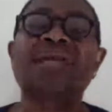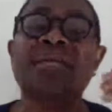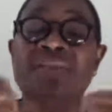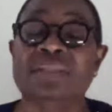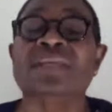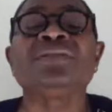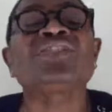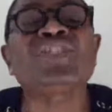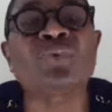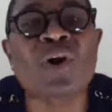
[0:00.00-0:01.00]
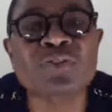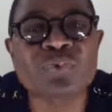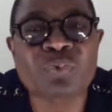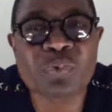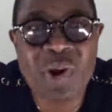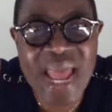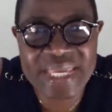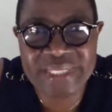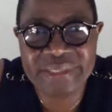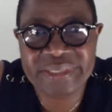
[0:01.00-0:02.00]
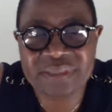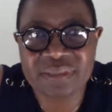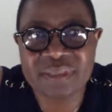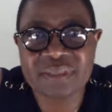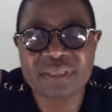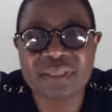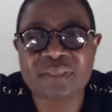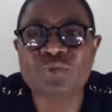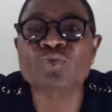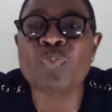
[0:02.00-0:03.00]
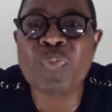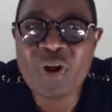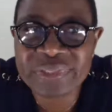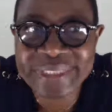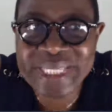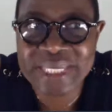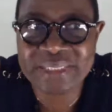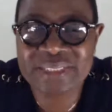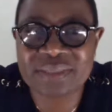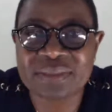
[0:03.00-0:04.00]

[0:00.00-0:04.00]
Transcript: and she was right to post it.